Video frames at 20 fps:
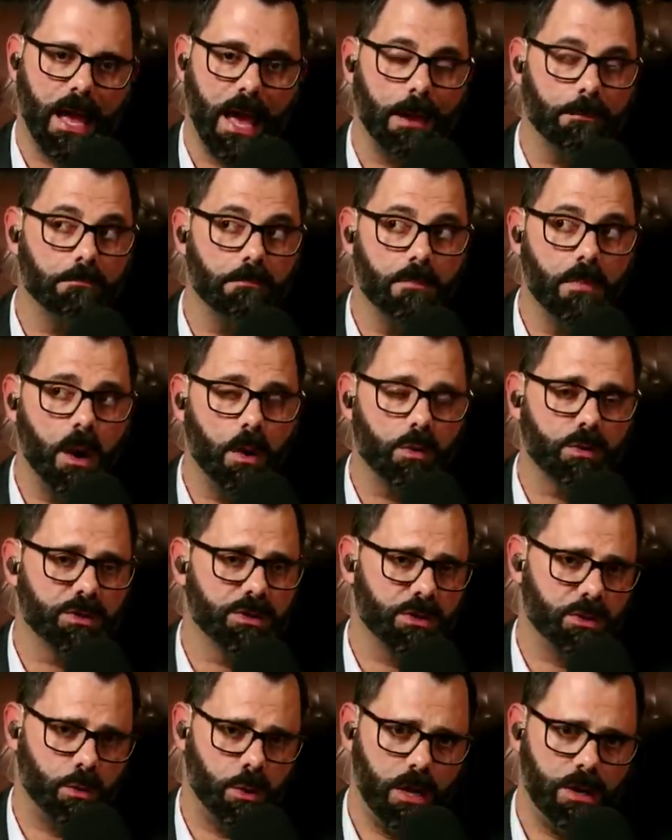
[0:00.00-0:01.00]
at
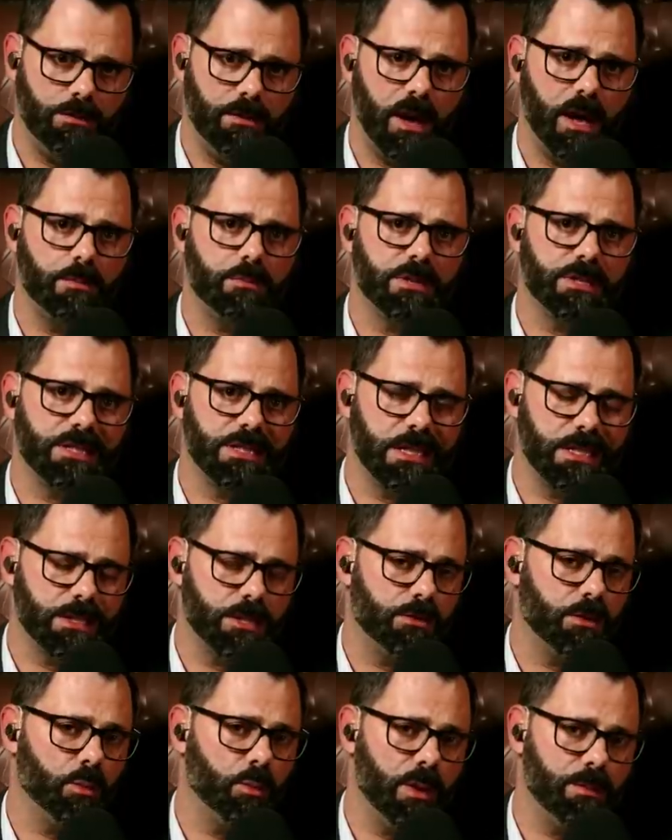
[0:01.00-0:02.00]
most
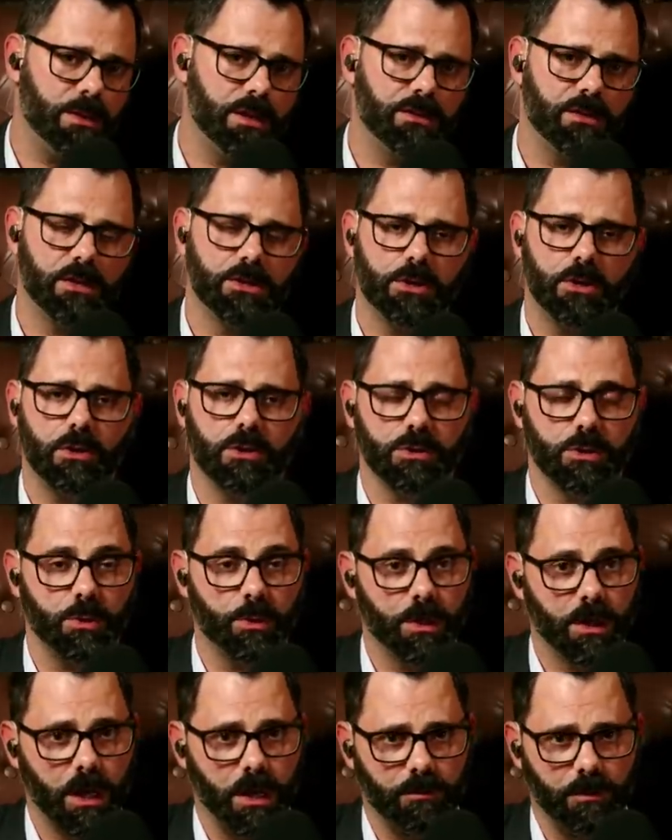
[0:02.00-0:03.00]
25% of the women in the church
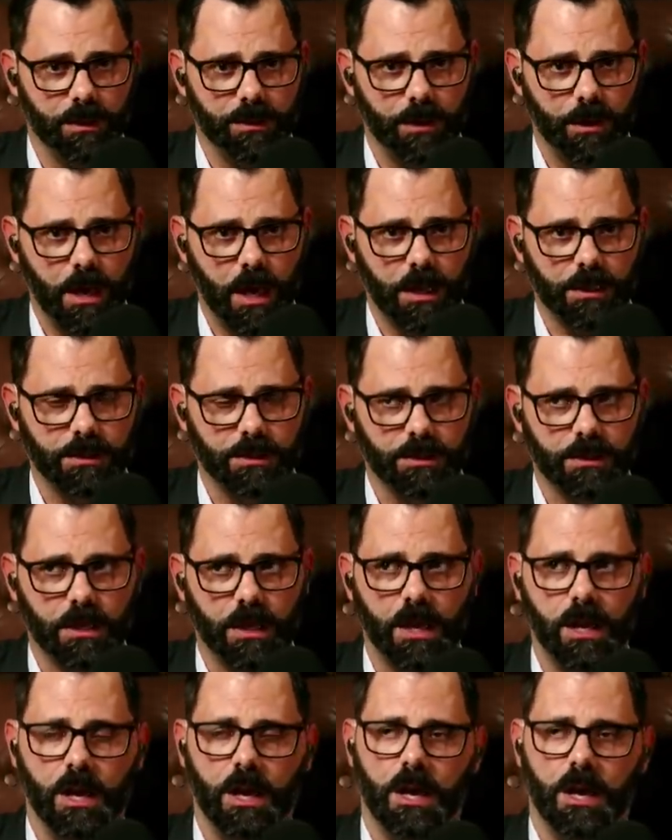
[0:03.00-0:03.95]
who were covering their heads.